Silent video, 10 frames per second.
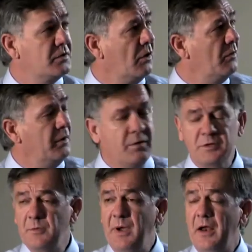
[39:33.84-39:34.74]
So it
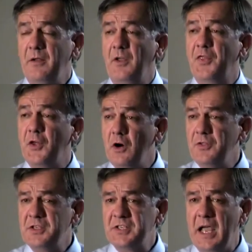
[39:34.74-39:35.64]
was about
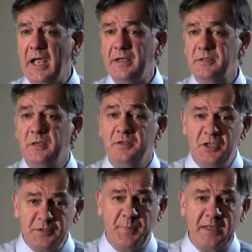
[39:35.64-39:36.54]
1/3 the size
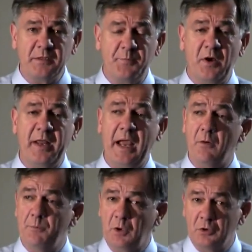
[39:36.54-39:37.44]
just based upon
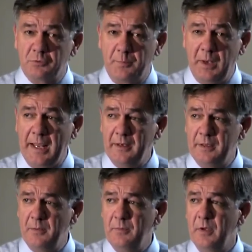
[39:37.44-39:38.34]
how close we planted
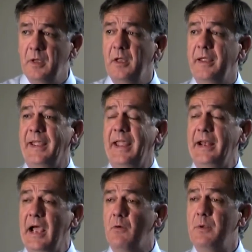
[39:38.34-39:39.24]
them
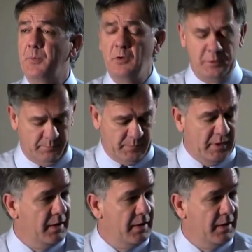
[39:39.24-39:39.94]
and how we pruned them.